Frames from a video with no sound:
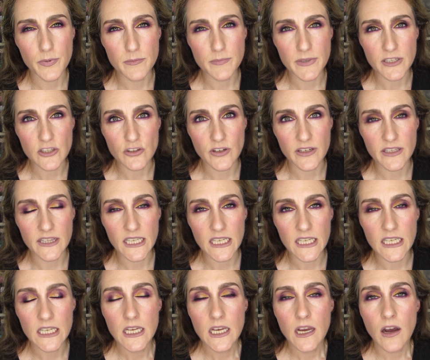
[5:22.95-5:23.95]
picture, I
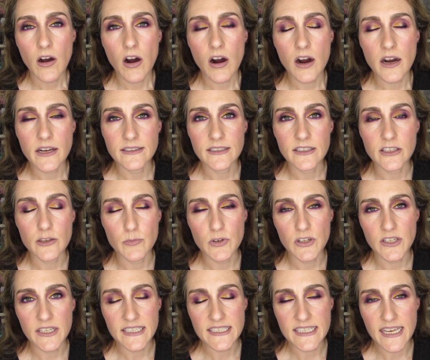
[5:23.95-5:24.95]
think, on the
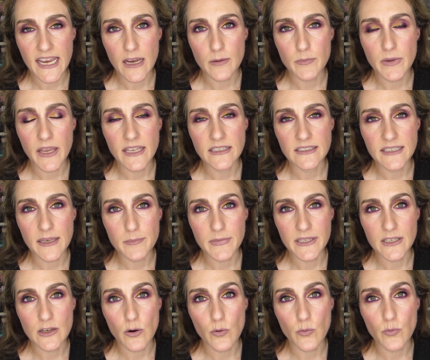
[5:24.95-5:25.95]
community tab and let me
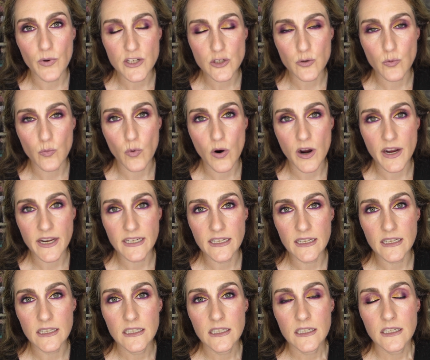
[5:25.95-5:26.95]
know which
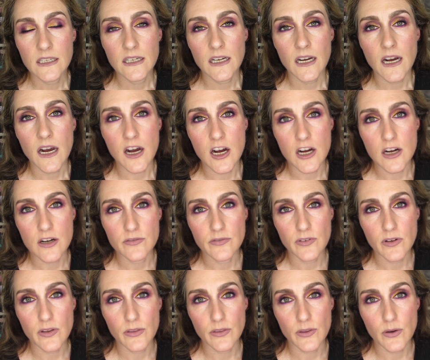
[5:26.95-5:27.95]
one of
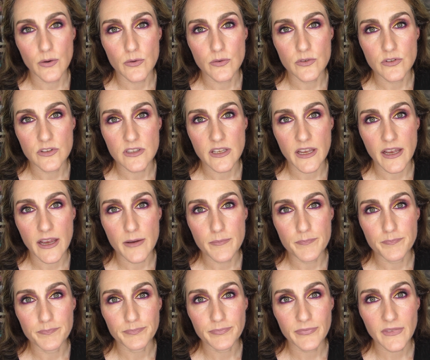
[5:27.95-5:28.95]
those
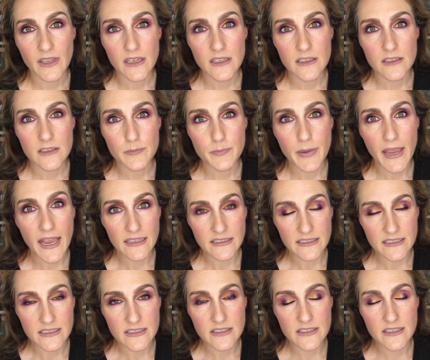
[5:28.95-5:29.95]

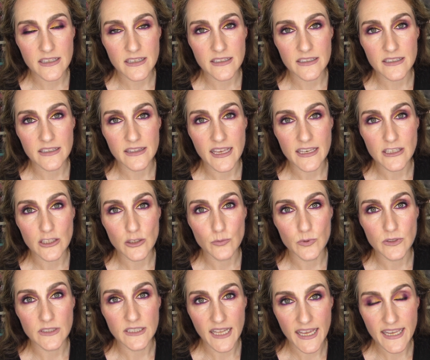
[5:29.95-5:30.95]
palettes that you
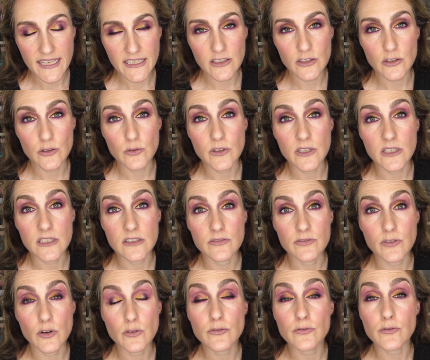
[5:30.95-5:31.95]
would like. You can
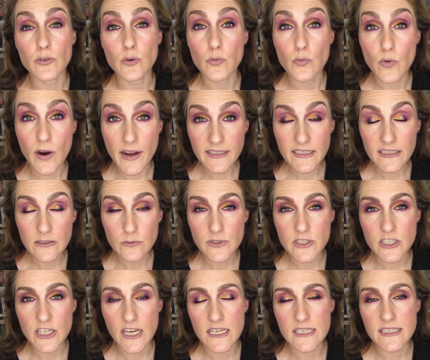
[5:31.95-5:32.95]
vote for one, in
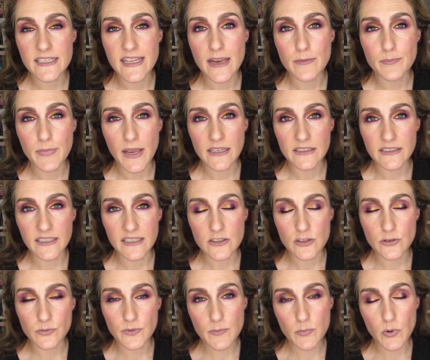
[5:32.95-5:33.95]
which case that palette
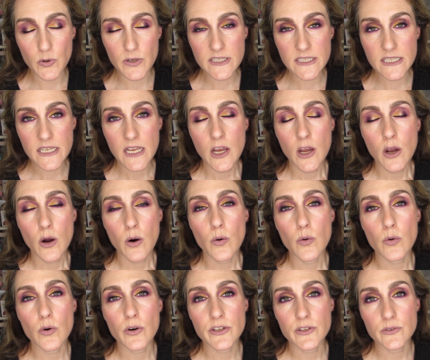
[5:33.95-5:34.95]
gets 3 points,
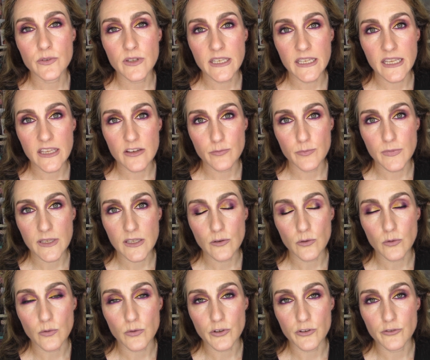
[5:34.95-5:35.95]
or you can give me
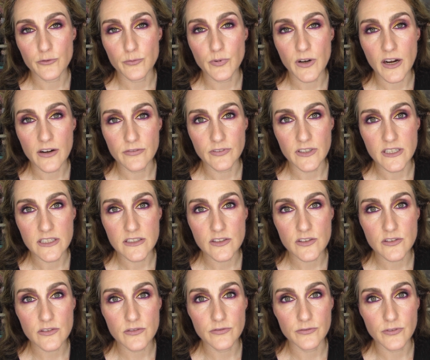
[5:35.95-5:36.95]
your order of
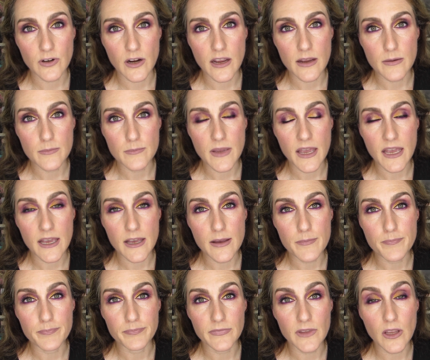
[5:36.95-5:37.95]
preference
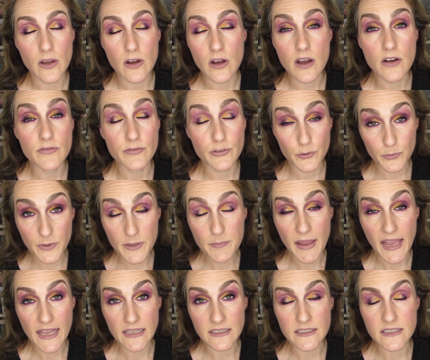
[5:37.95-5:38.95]
from of three
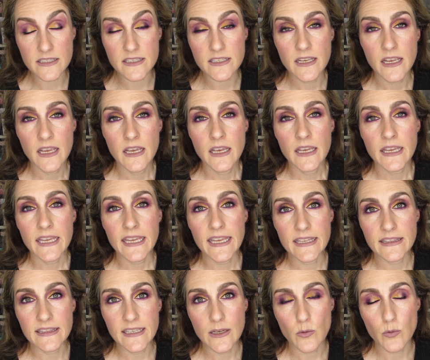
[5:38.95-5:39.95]
palettes
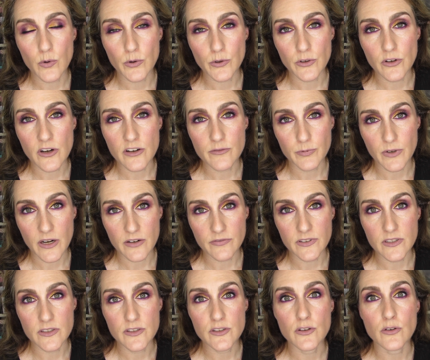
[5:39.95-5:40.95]
in the order of
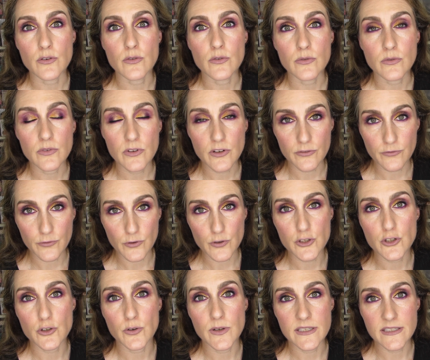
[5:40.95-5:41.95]
preference, so your
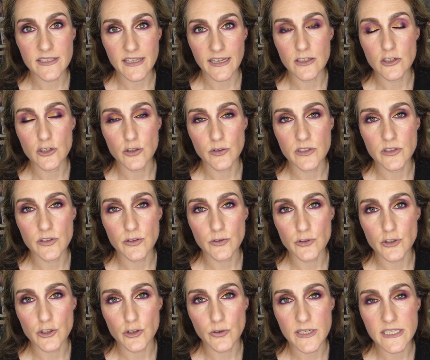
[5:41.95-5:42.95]
first choice, second choice,
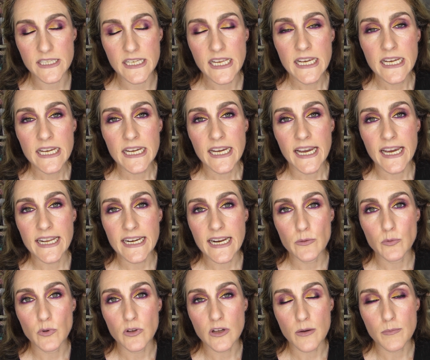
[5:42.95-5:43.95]
third choice, and I
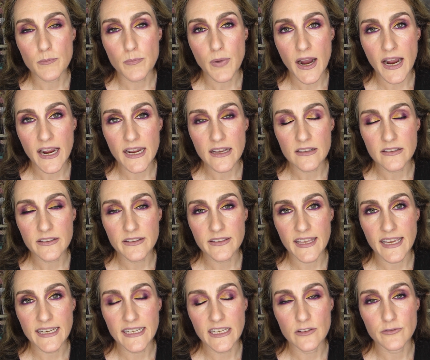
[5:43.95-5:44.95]
will compile
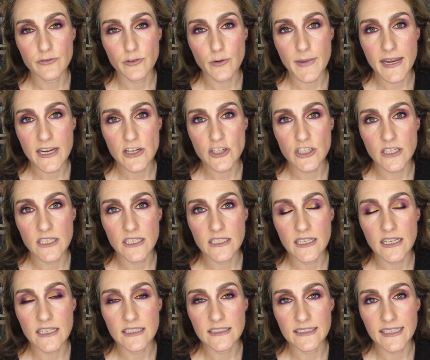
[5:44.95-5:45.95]
that
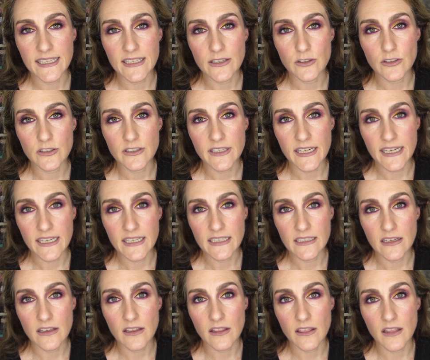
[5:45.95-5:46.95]
information later
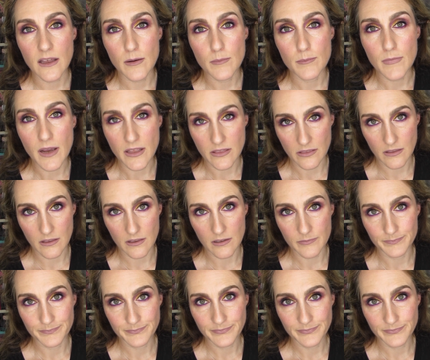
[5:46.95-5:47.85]
in the month.